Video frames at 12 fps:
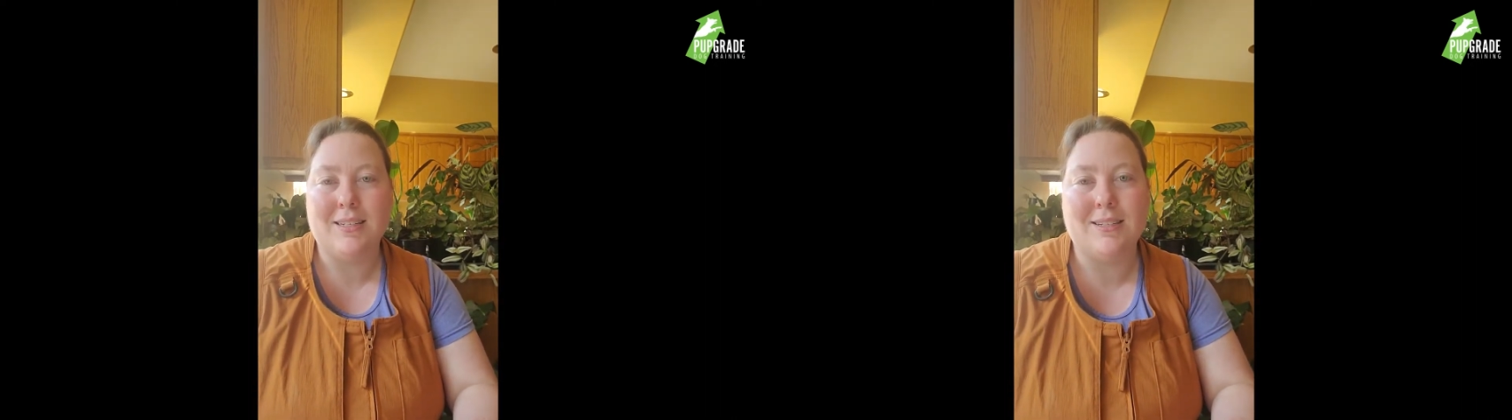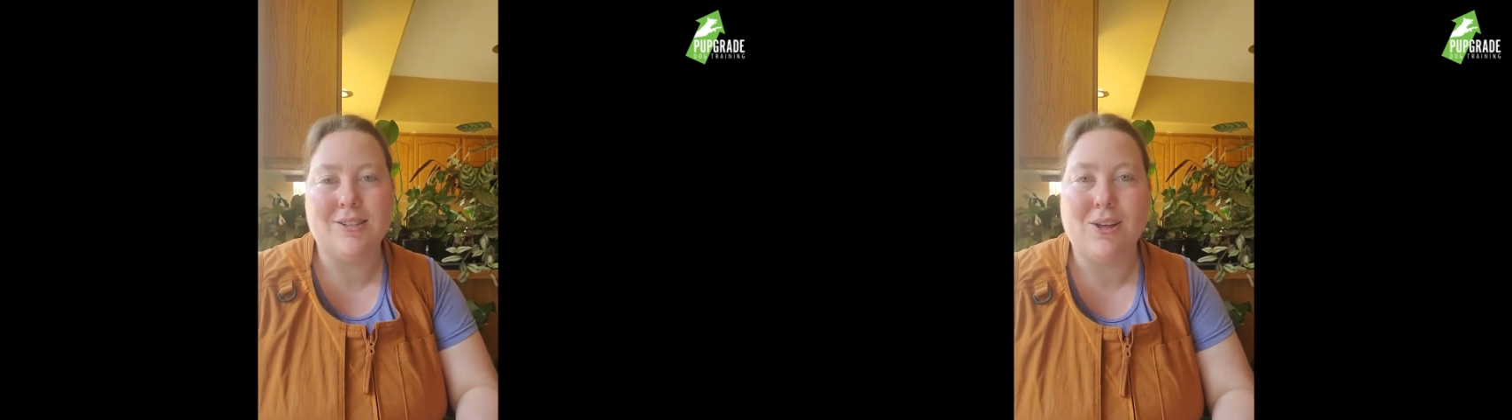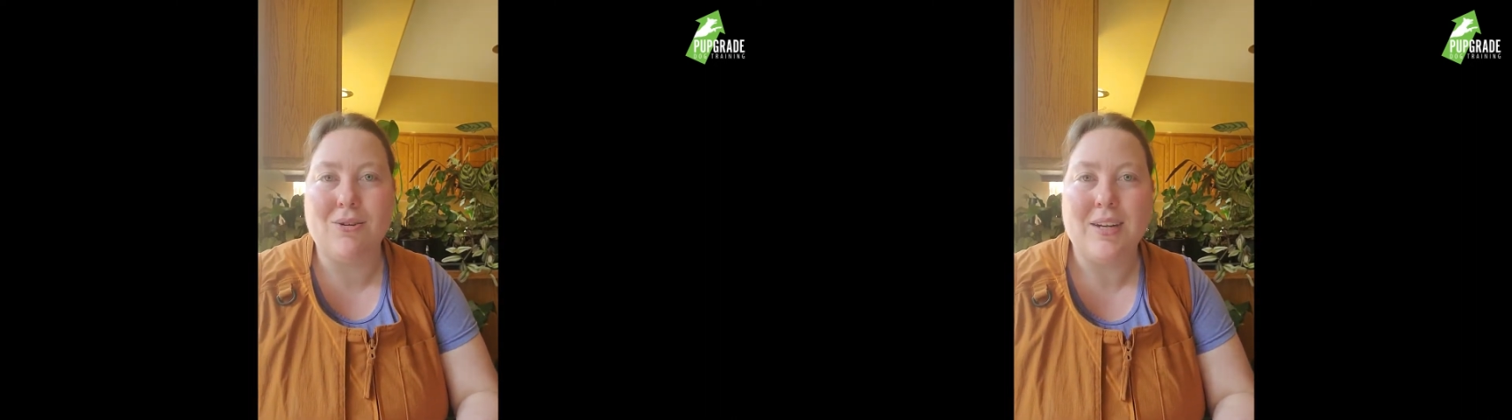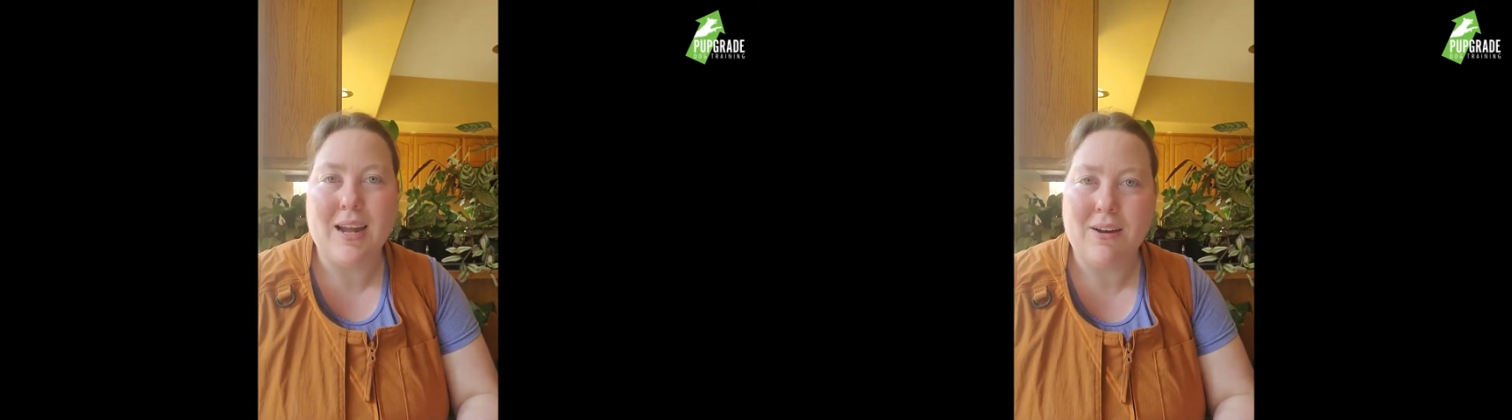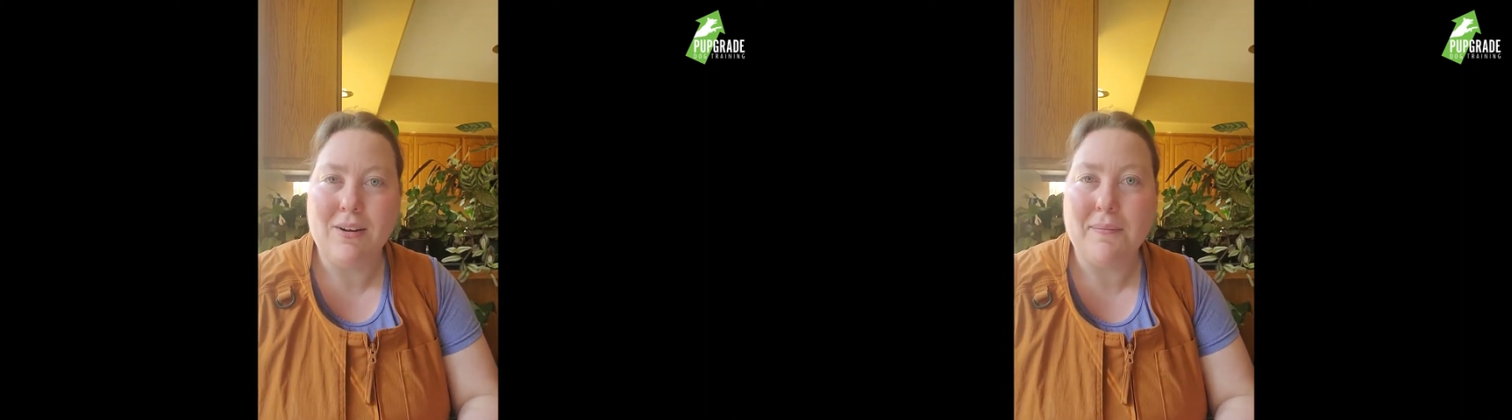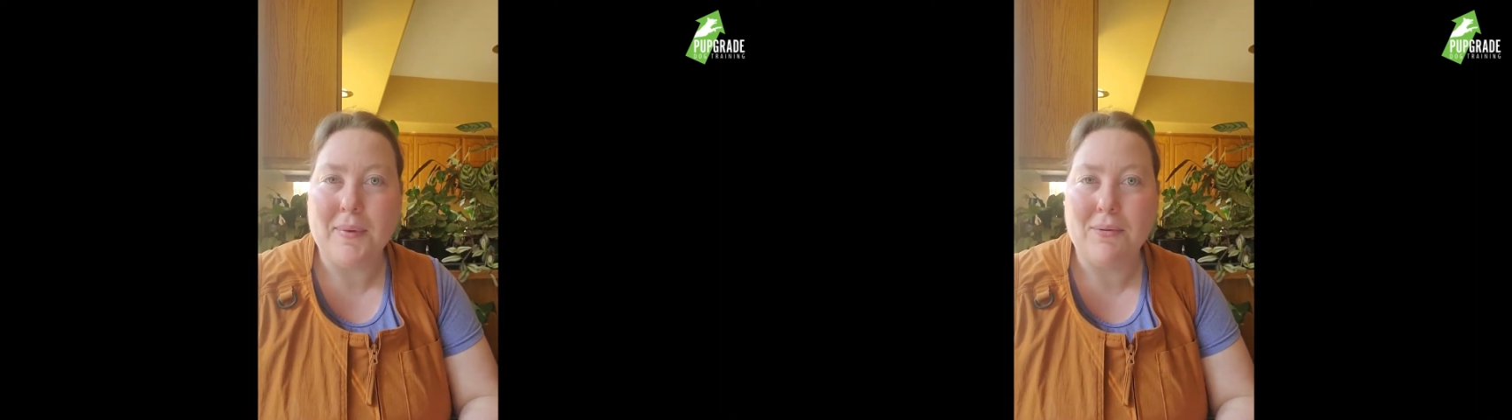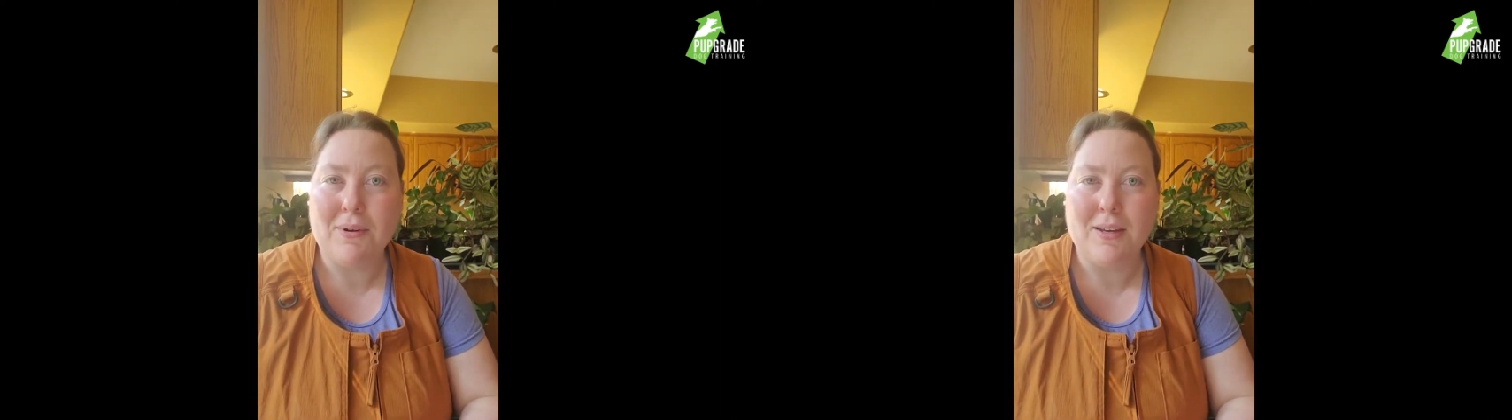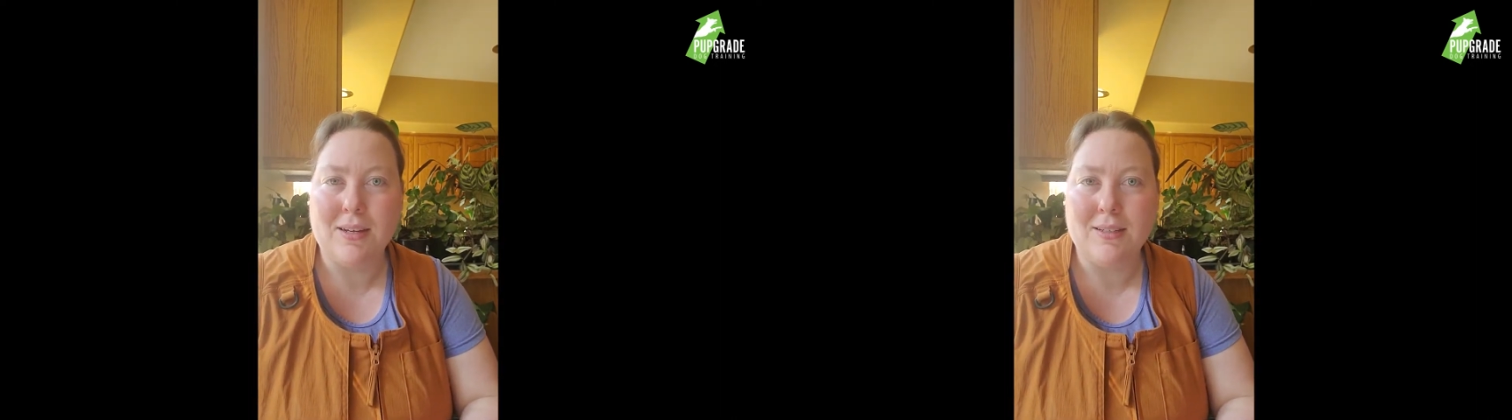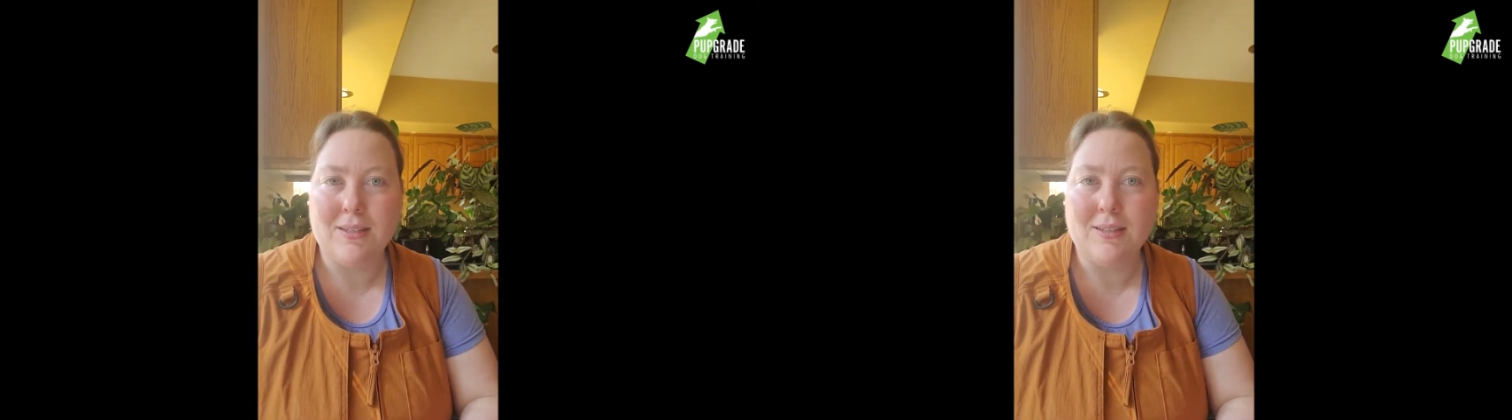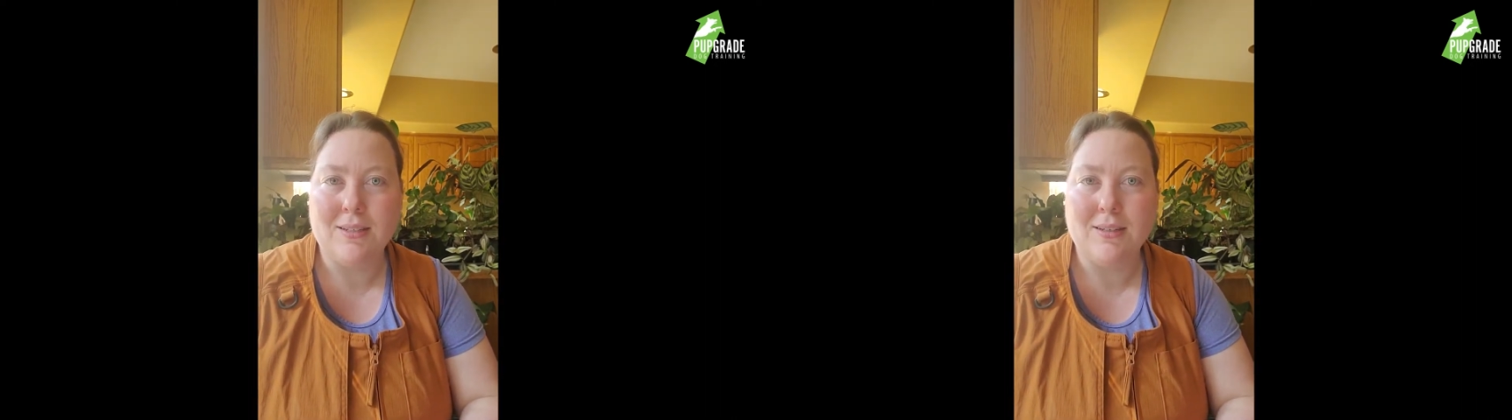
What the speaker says: to slow down and be with us?